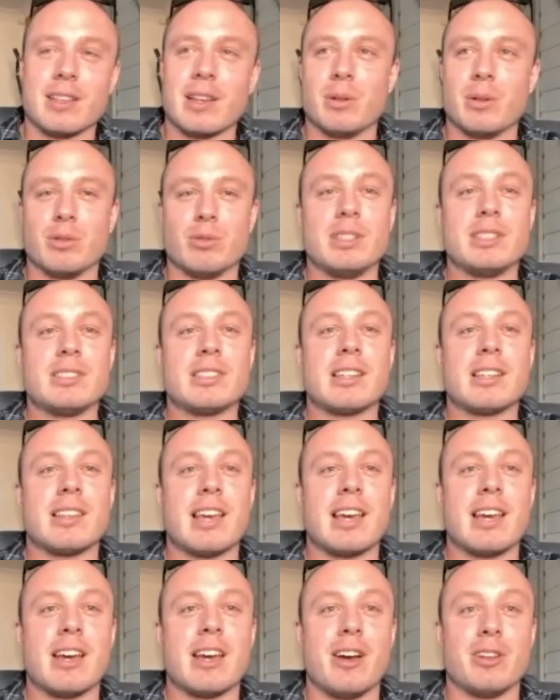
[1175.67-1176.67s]
They will risk
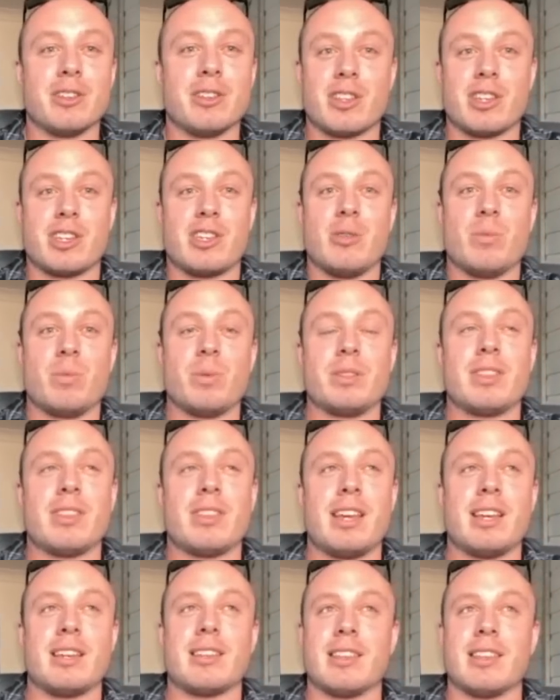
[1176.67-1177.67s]
their health. Like, you would
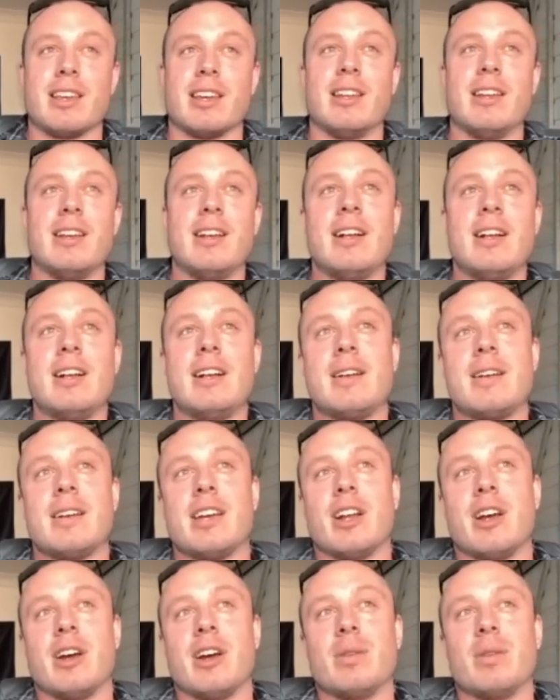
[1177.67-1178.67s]
think that,
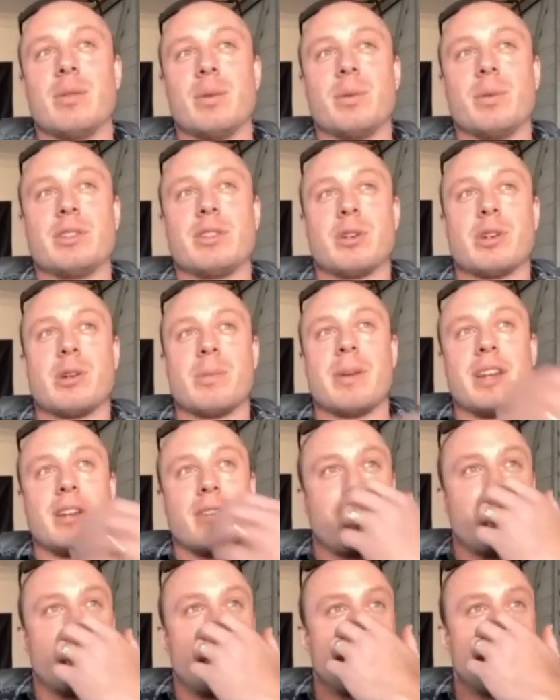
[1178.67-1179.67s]
you know, we talk about a
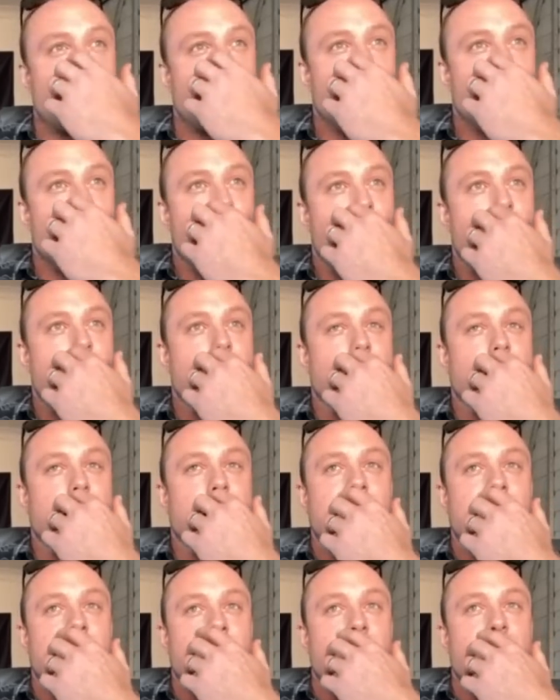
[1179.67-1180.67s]
4-year ban,
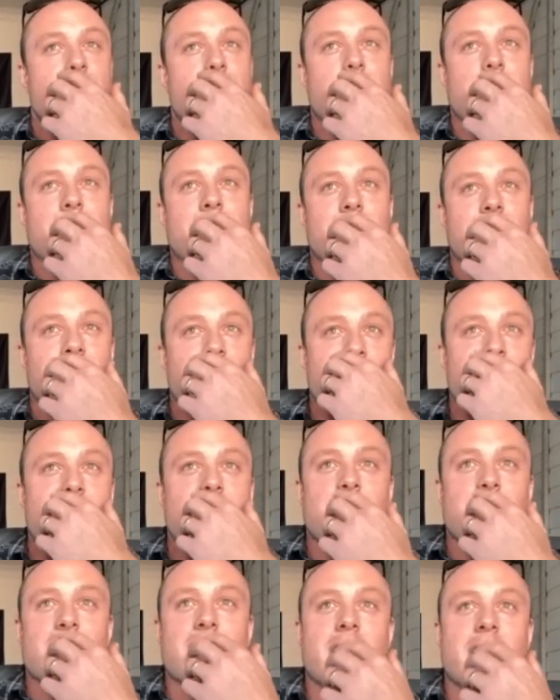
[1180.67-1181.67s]
but you
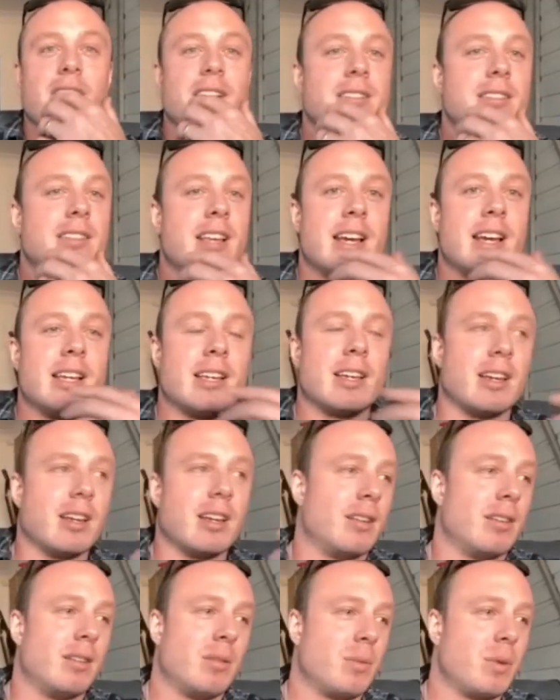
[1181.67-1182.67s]
got guys
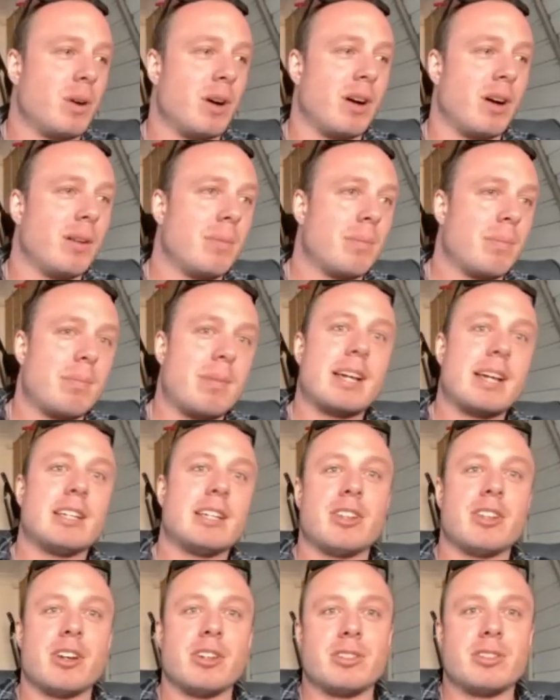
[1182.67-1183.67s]
taking mega
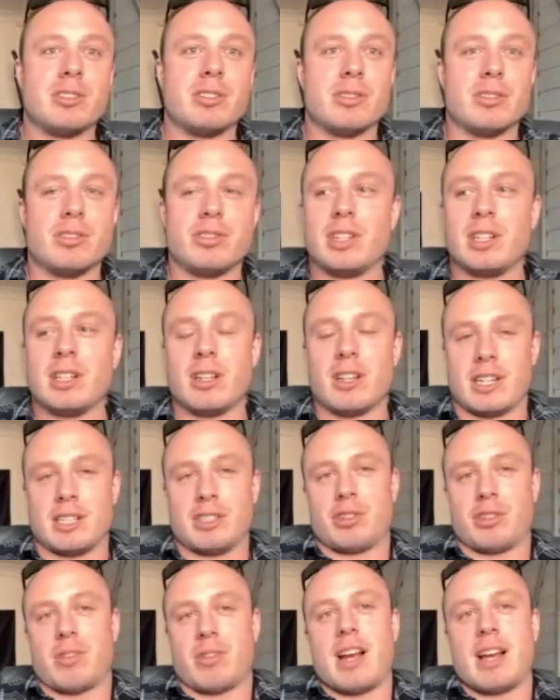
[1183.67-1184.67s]
doses of shit like
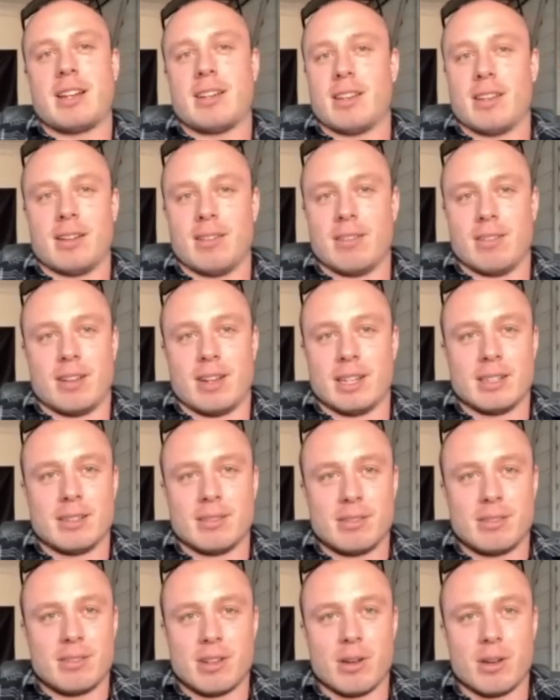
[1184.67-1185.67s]
Tren and, like,
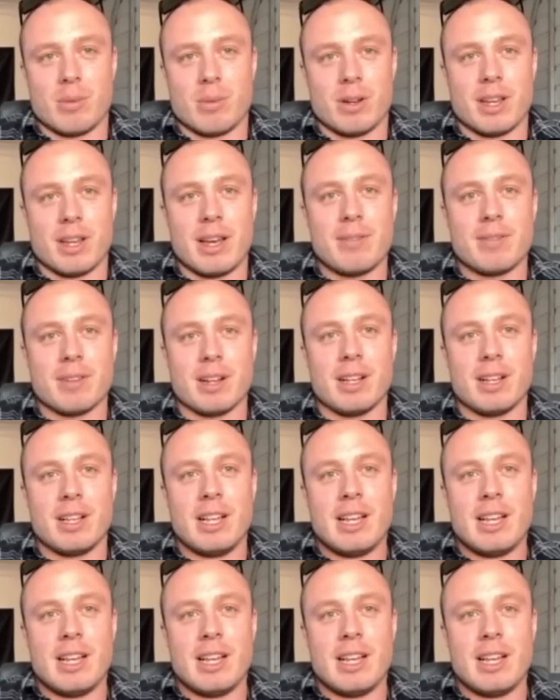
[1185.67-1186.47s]
you know, whatever.